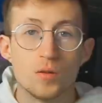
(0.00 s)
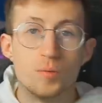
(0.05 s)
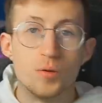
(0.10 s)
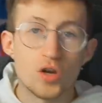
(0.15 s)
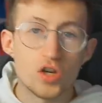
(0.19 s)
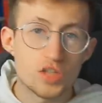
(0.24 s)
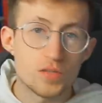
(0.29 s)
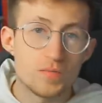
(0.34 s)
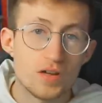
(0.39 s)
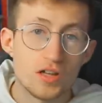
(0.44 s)
The
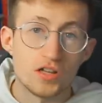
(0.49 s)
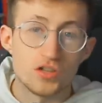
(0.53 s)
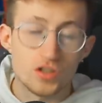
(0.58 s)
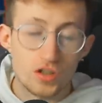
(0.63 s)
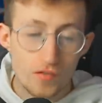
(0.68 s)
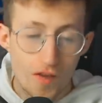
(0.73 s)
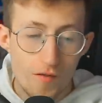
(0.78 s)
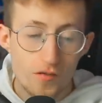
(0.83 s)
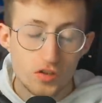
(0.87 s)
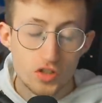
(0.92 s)
possibility
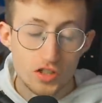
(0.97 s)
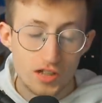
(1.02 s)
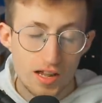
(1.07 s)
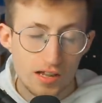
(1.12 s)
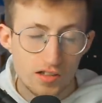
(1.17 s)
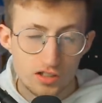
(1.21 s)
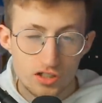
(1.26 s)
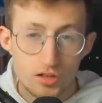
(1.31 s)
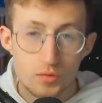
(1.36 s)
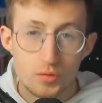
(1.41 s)
of Everton
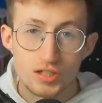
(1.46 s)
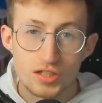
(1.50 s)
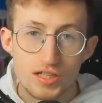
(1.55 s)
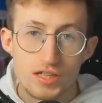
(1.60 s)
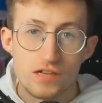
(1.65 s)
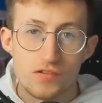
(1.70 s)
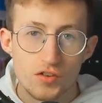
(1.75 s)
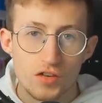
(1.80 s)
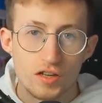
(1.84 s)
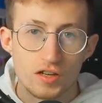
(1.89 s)
actually
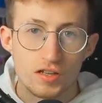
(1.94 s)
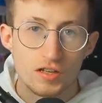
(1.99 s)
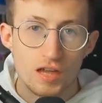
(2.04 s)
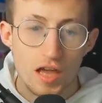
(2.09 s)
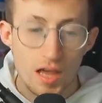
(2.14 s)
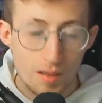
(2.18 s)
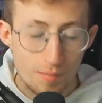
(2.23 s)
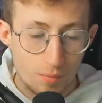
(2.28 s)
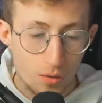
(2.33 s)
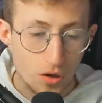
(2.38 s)
receiving
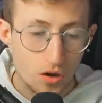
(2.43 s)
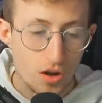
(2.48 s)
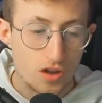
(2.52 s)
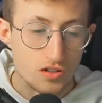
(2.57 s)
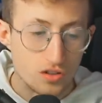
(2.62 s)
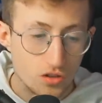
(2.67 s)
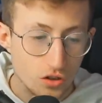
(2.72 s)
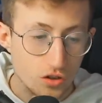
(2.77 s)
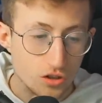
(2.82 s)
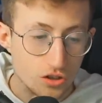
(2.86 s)
a points
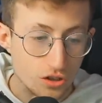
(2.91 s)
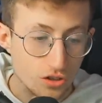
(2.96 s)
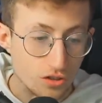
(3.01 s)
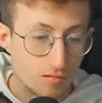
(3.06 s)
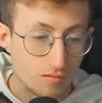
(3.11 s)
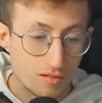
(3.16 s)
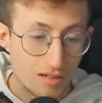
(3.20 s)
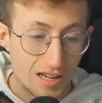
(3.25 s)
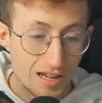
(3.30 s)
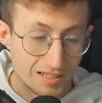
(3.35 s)
deduction
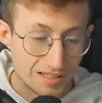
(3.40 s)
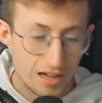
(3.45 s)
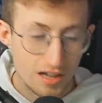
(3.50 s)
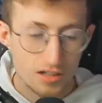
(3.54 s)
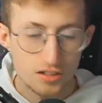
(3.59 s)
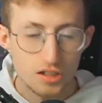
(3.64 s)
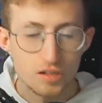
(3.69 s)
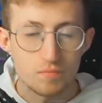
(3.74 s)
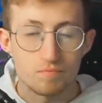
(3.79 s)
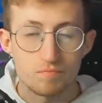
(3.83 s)
is
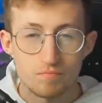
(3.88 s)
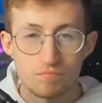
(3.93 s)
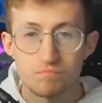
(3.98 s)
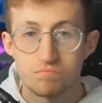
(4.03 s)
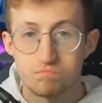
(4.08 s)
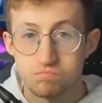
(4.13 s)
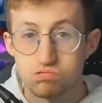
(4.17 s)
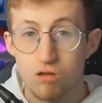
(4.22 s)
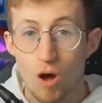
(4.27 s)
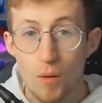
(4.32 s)
actually
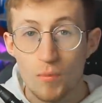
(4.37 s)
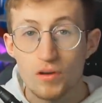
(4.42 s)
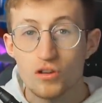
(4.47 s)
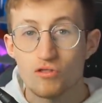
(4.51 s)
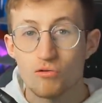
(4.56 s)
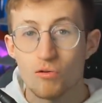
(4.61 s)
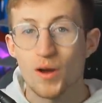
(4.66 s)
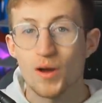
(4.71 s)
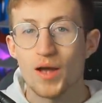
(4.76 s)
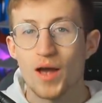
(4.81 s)
probably
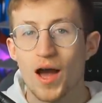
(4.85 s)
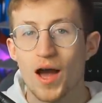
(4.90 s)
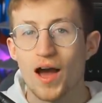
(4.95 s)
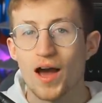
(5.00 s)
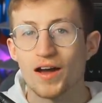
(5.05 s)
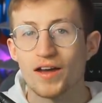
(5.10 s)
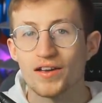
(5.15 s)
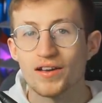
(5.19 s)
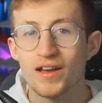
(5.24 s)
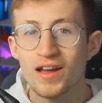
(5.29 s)
quite
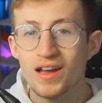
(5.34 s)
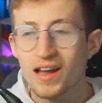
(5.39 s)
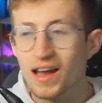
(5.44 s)
high,